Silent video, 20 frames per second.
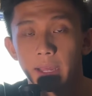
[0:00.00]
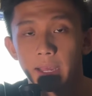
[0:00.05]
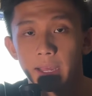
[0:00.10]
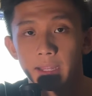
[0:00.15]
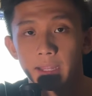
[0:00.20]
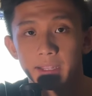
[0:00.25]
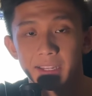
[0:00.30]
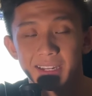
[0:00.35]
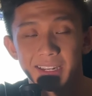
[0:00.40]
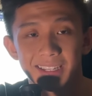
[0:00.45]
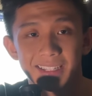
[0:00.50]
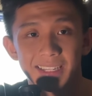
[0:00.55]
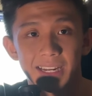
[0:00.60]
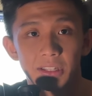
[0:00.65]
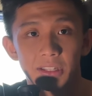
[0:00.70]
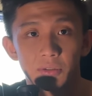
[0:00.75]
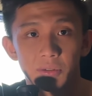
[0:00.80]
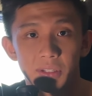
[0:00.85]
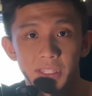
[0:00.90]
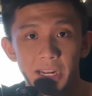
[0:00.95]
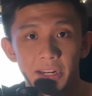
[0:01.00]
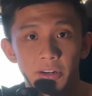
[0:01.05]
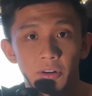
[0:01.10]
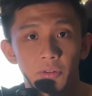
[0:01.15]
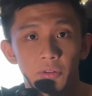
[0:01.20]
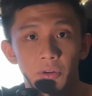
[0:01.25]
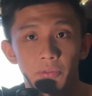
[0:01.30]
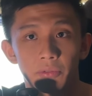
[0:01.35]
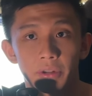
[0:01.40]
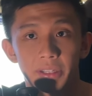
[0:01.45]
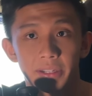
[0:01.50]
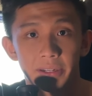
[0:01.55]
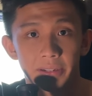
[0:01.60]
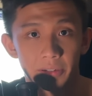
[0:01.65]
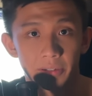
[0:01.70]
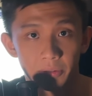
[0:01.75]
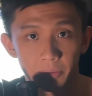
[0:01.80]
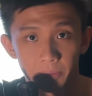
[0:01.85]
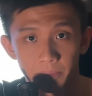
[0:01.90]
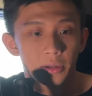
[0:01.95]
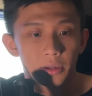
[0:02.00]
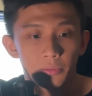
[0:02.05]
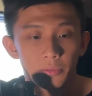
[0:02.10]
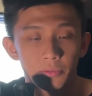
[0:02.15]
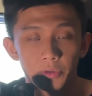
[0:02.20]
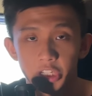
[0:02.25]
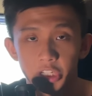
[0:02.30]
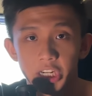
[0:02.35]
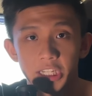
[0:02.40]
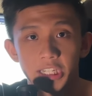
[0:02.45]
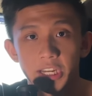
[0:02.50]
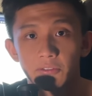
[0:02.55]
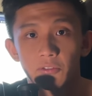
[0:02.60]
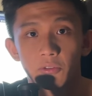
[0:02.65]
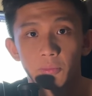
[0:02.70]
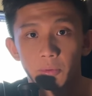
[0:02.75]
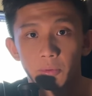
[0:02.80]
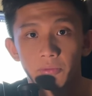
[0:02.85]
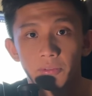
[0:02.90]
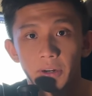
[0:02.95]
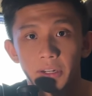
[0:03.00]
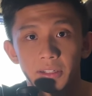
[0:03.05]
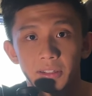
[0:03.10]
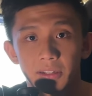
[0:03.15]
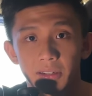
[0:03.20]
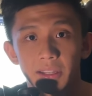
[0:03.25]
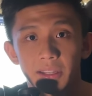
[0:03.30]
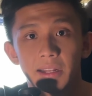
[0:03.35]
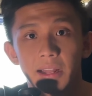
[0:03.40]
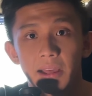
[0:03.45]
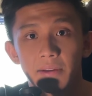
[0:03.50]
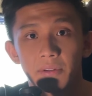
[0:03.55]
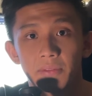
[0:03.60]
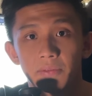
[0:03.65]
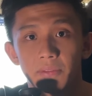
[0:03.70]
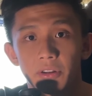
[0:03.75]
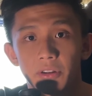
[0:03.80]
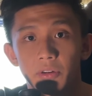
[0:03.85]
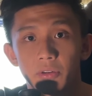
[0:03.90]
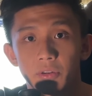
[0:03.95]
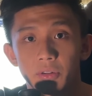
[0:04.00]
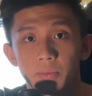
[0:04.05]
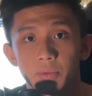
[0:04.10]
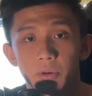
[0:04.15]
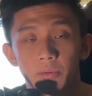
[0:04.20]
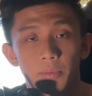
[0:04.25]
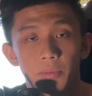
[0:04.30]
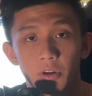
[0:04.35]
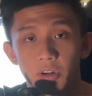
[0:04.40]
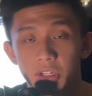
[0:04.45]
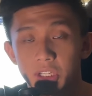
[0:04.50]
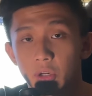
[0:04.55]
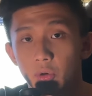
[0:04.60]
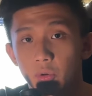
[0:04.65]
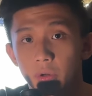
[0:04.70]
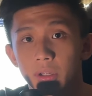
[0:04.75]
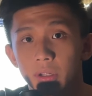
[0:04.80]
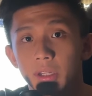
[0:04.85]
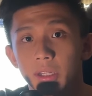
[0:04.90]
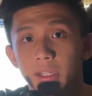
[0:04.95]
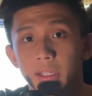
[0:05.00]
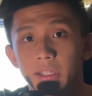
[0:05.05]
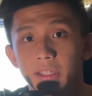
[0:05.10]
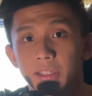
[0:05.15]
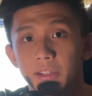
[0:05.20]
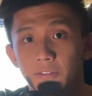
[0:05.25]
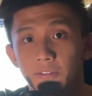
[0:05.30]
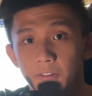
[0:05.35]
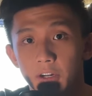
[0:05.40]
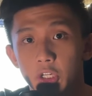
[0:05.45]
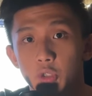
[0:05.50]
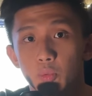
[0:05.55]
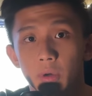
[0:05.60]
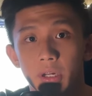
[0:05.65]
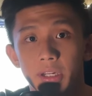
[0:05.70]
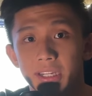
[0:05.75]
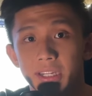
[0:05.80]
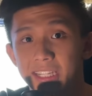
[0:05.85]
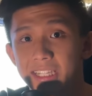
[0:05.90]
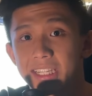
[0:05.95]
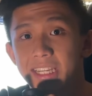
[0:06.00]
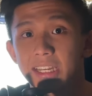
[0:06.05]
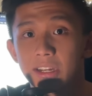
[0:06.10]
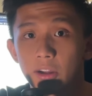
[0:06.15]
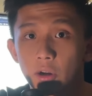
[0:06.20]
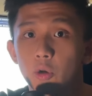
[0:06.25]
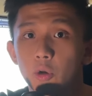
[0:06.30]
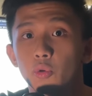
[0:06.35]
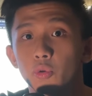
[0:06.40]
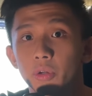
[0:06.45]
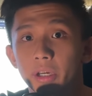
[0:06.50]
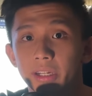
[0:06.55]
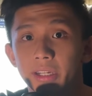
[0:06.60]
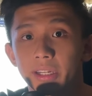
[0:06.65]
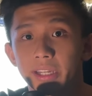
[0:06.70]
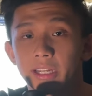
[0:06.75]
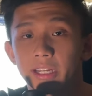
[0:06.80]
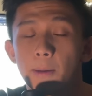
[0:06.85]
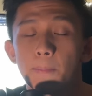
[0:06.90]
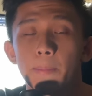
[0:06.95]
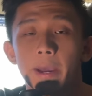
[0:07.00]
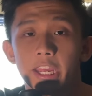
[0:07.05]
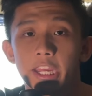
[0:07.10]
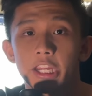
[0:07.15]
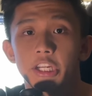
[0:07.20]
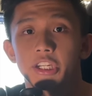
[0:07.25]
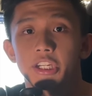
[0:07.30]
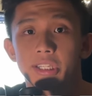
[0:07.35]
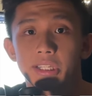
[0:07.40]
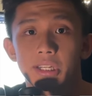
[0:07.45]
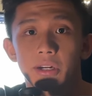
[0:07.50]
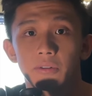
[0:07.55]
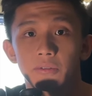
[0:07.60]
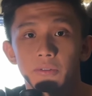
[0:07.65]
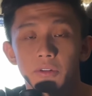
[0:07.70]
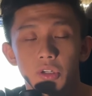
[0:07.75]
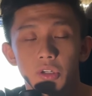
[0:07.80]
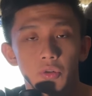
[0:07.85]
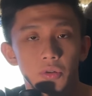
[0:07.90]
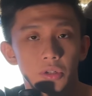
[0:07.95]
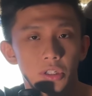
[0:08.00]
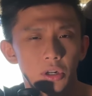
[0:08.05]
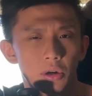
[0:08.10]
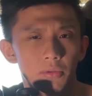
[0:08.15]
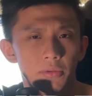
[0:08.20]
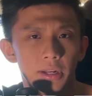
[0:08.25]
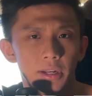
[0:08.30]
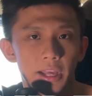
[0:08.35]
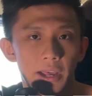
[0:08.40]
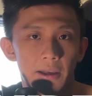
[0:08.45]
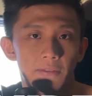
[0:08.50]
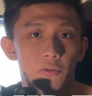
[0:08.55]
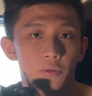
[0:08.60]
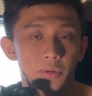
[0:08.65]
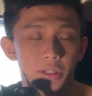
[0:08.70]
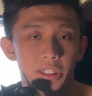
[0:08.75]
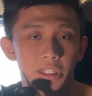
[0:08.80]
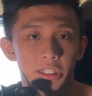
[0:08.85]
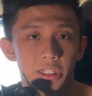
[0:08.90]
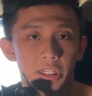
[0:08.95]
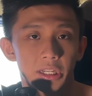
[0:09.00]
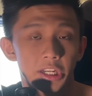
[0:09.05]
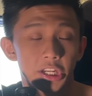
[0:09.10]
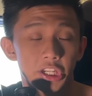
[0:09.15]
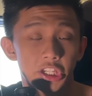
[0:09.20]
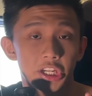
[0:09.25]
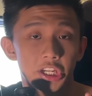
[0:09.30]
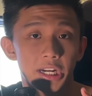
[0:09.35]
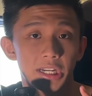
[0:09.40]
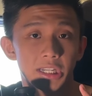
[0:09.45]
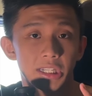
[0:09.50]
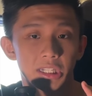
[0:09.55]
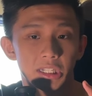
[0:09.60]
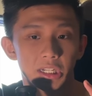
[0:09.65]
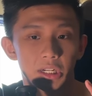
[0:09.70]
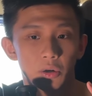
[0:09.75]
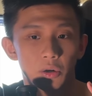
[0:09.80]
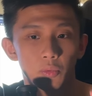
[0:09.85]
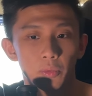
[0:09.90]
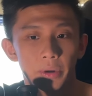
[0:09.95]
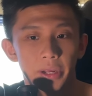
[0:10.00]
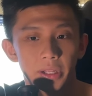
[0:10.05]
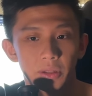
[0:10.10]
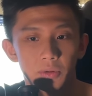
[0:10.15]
and they decide to sign on the retainer, we just have to provide the 11 videos because the first one is included in the package itself. So it's not really FOC. It's just a way